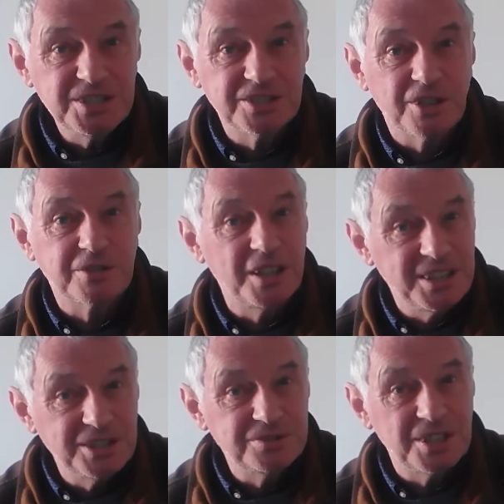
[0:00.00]
He's got a great
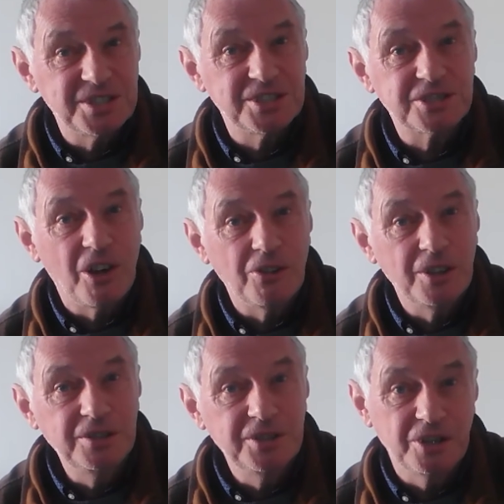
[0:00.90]
interest in Scotland.